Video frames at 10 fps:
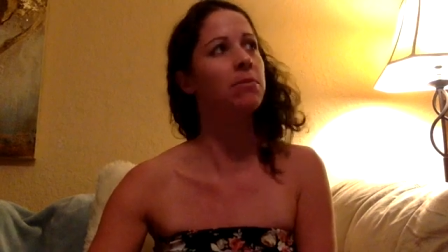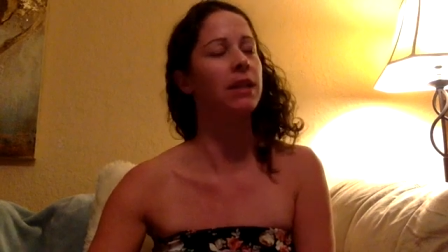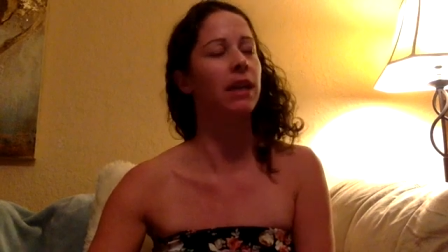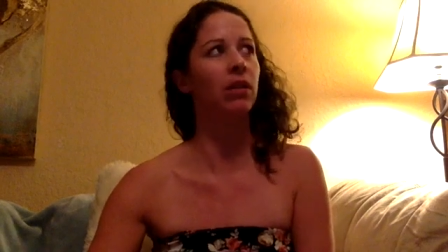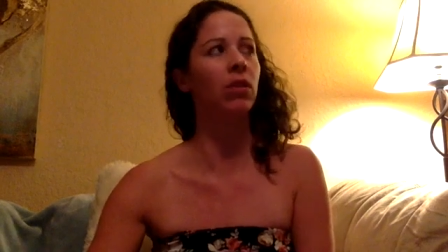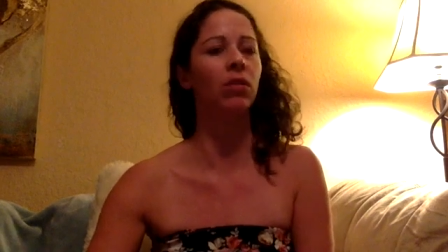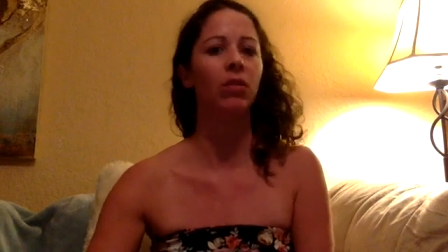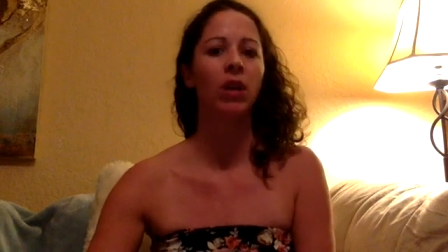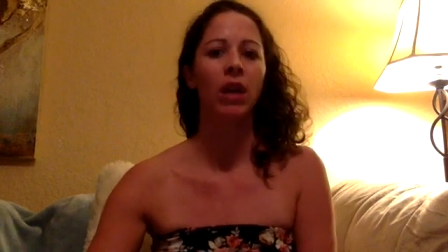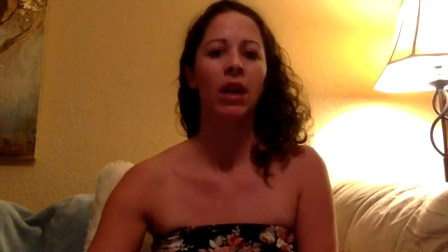It was like,
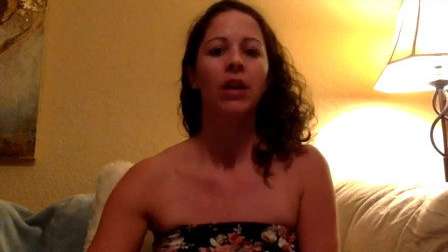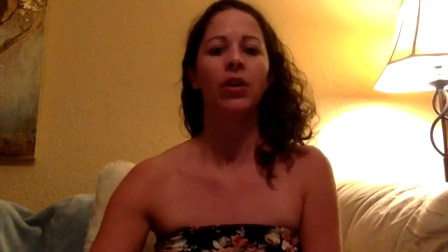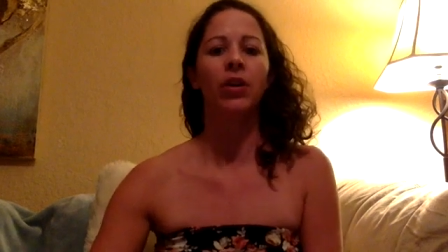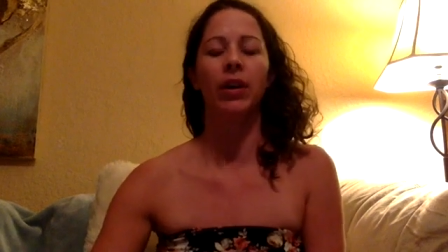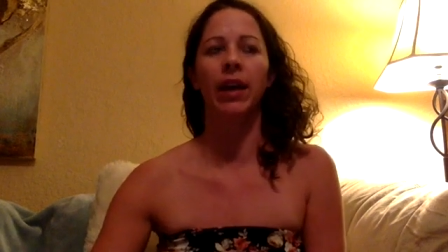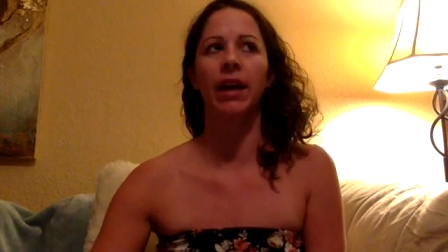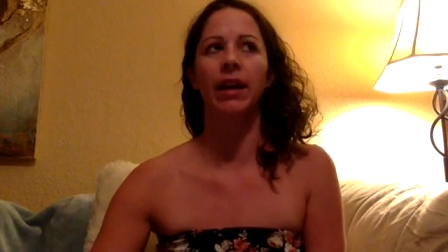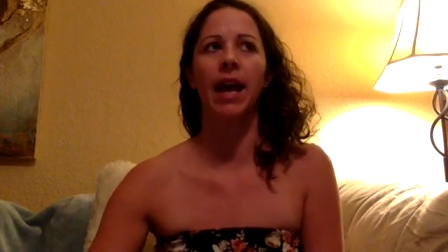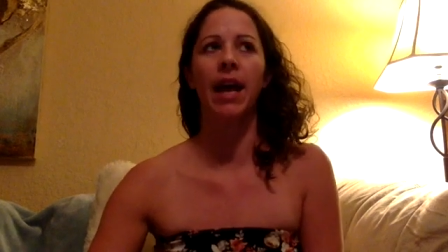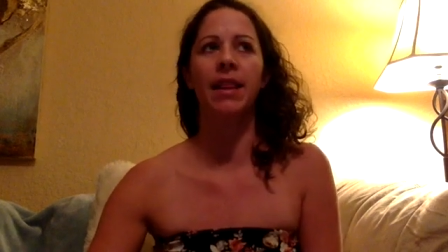
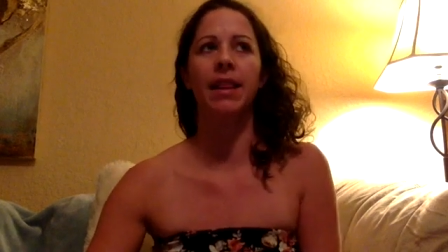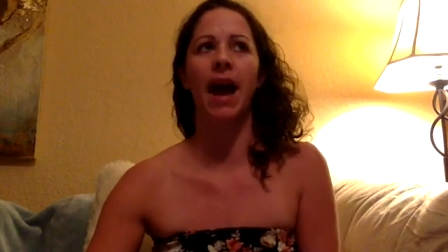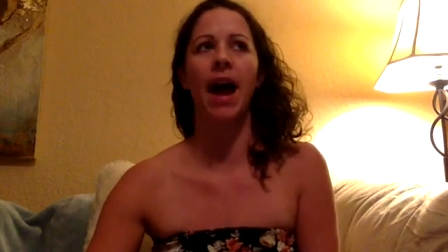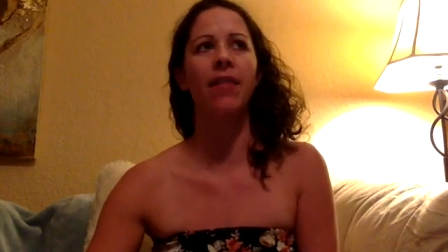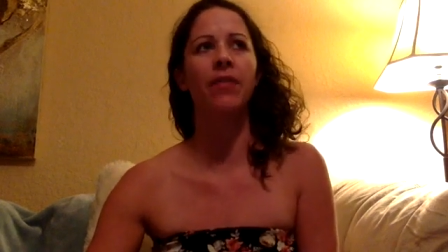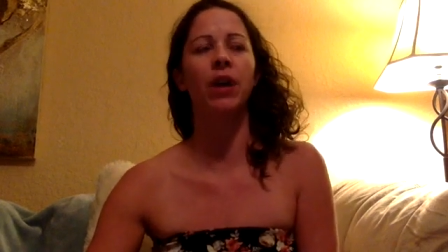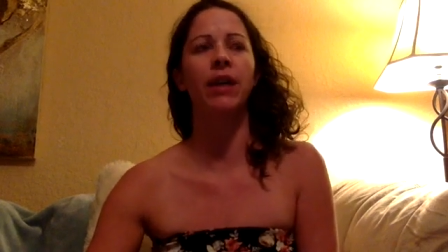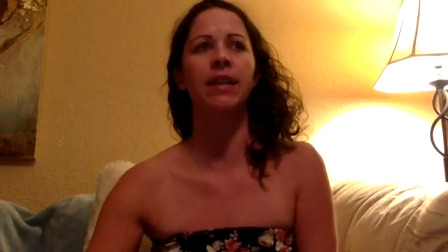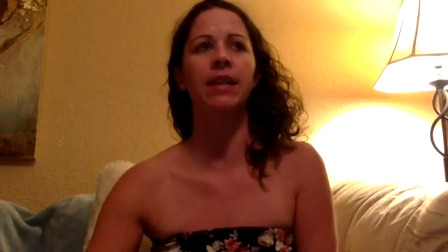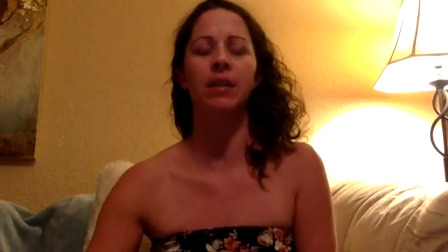and after I
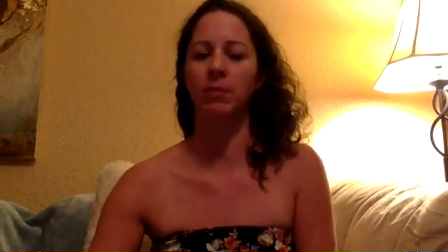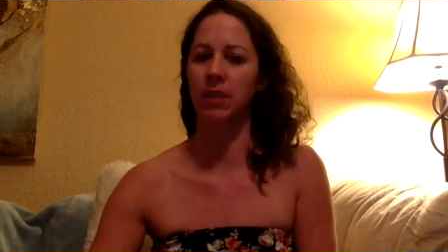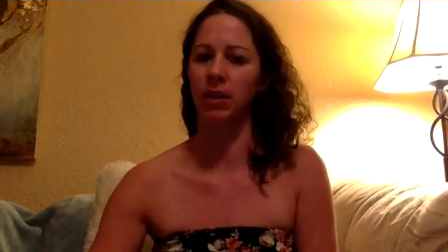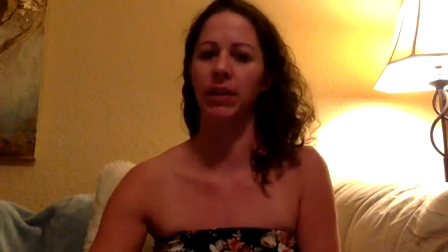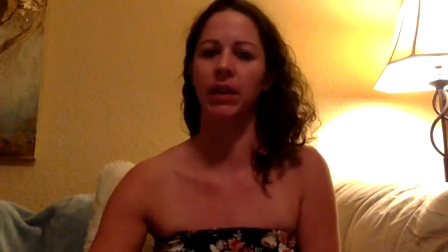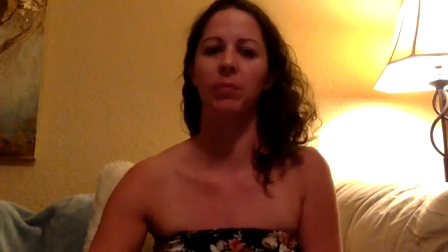said some stuff like